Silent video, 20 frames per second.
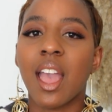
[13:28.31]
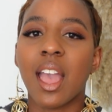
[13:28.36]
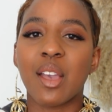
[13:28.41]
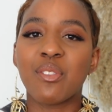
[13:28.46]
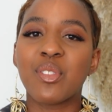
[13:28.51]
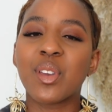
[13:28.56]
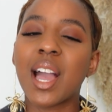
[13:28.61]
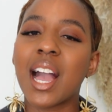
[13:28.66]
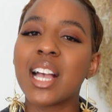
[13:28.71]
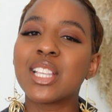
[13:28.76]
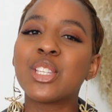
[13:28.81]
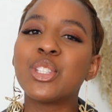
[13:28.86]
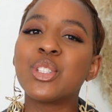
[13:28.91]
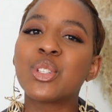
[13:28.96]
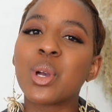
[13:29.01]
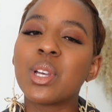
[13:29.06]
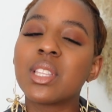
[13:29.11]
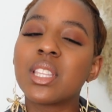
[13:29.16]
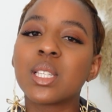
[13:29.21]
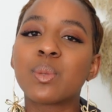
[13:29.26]
If you guys
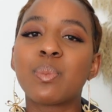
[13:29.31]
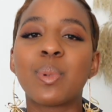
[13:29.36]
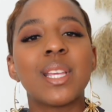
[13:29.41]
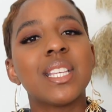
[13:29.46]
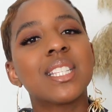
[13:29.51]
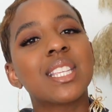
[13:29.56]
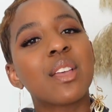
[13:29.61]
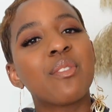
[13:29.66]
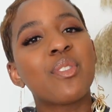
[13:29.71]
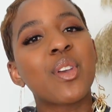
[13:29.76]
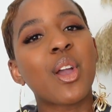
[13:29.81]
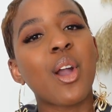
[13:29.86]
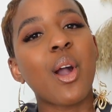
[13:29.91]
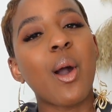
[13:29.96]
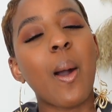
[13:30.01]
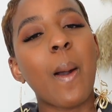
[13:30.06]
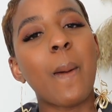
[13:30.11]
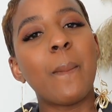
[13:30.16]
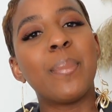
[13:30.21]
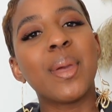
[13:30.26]
enjoyed this, please give your
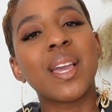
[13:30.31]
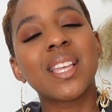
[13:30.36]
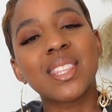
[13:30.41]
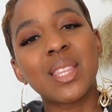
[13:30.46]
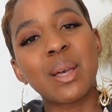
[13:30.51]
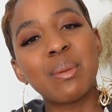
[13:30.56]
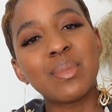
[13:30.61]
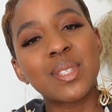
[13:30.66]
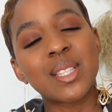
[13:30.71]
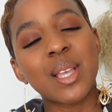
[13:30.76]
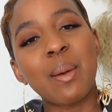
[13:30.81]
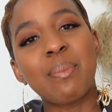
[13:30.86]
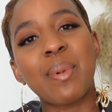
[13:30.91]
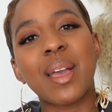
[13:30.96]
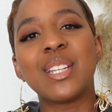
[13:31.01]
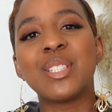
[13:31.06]
girl a big thumbs up,